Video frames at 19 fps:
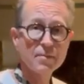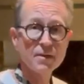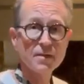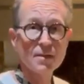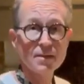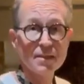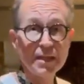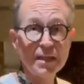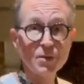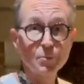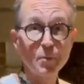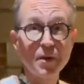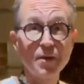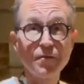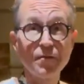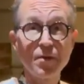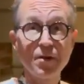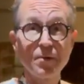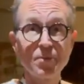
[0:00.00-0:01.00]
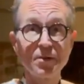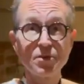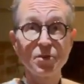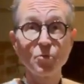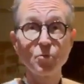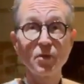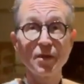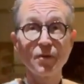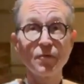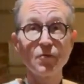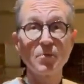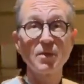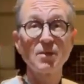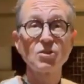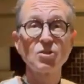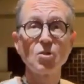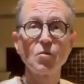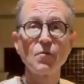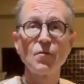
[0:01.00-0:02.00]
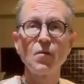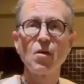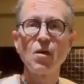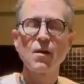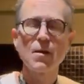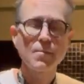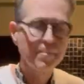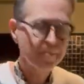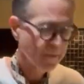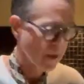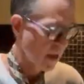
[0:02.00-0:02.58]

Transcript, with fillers: big, this has been a very busy week for me so far.